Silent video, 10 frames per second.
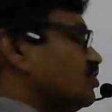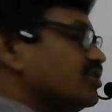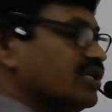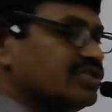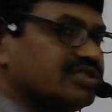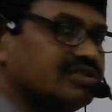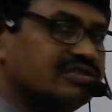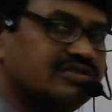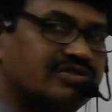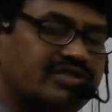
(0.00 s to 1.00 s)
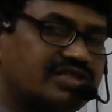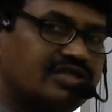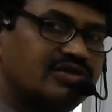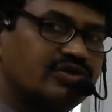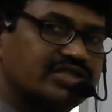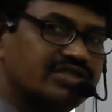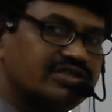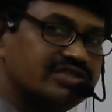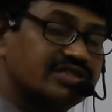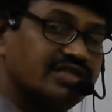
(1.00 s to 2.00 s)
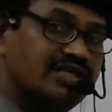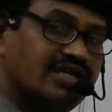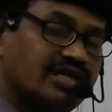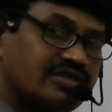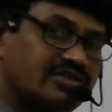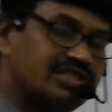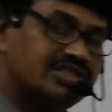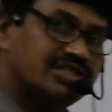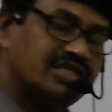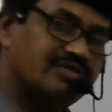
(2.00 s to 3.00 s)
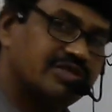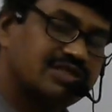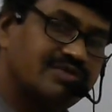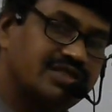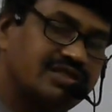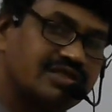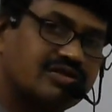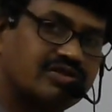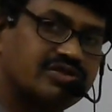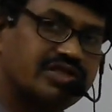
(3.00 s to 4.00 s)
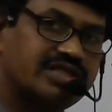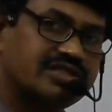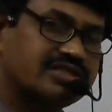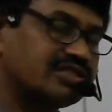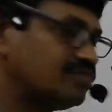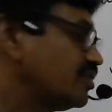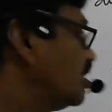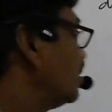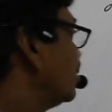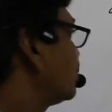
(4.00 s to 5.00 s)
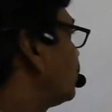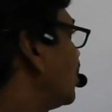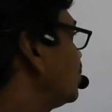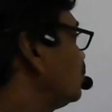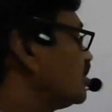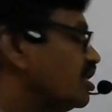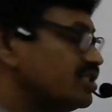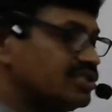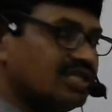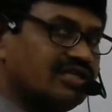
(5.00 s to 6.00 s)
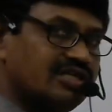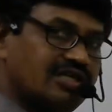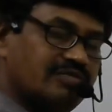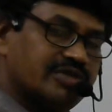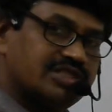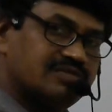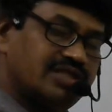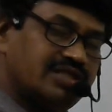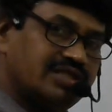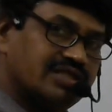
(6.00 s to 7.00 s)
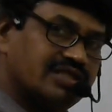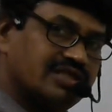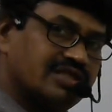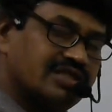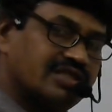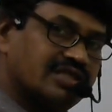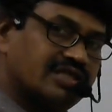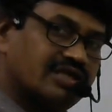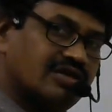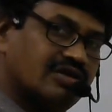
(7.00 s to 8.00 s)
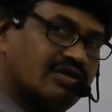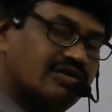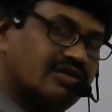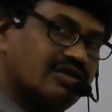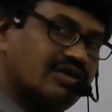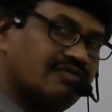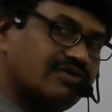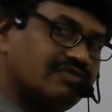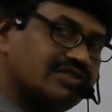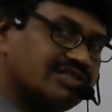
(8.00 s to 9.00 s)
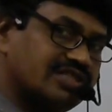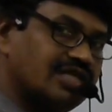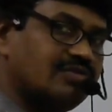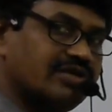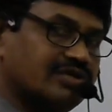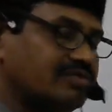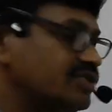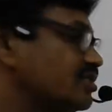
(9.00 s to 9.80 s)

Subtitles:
charge, so that no resonance. Resonance must be in conjugated system. This positive charge must be after one single bond, means